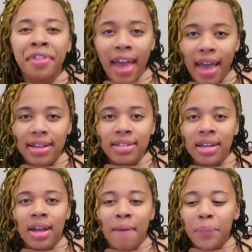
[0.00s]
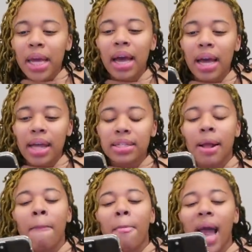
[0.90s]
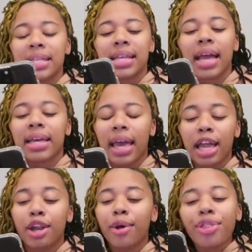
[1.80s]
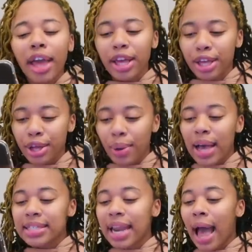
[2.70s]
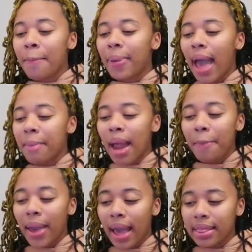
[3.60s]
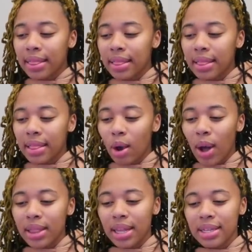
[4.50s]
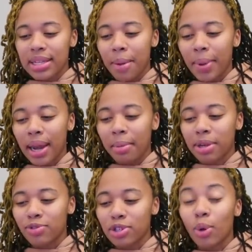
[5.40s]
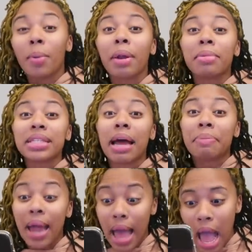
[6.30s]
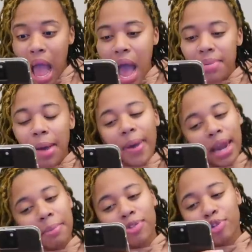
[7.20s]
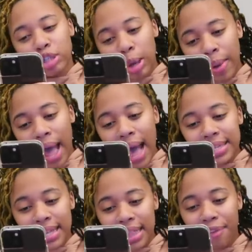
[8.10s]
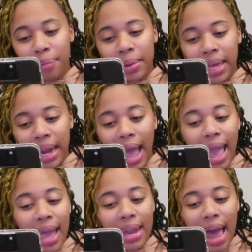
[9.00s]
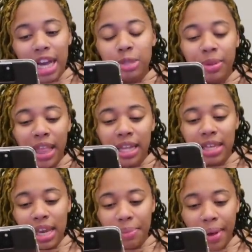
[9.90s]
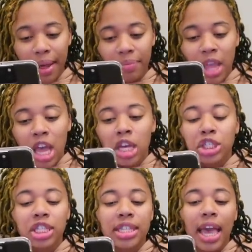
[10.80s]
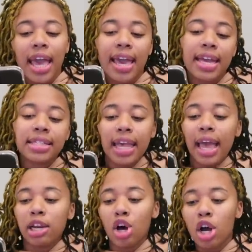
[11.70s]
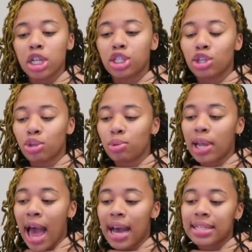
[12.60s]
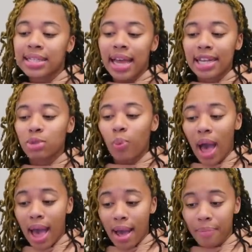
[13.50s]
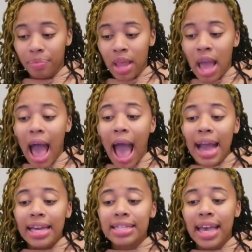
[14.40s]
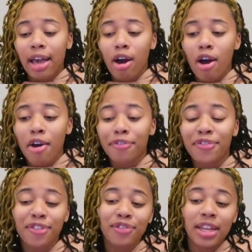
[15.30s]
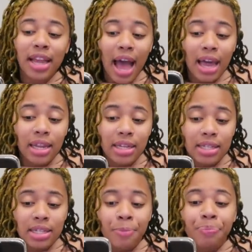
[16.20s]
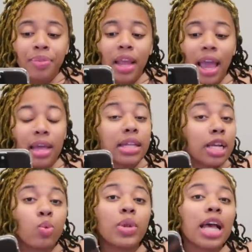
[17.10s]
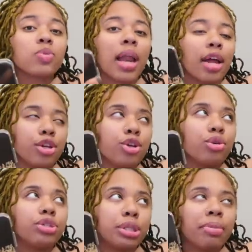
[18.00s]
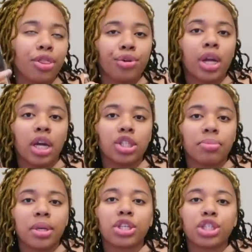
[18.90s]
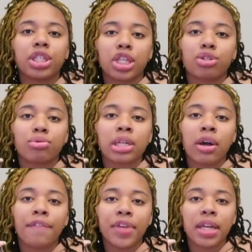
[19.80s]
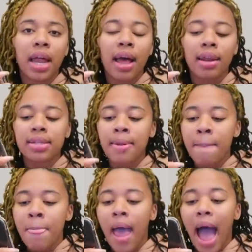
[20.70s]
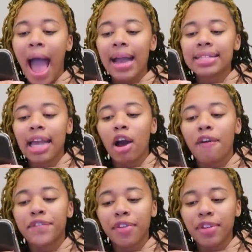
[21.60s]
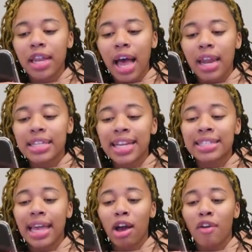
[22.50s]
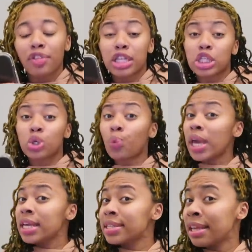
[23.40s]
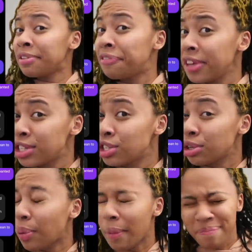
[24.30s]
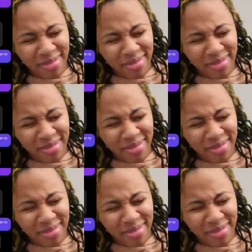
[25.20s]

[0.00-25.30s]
ask. Because I said, yeah, no thank you. I said, I'm not paying... Oh, I did say I'm paying that much for sewing, but I'm gonna say I'm not. Not paying that much for sewing. I said that from the beginning. I had locks, but thanks anyway. She said, it take longer to do locks. That's why. I can take off $50. And that's when I knew she meant $300 because she said she's gonna take off $50. I can take off $50 and take off the squeeze-in fee too.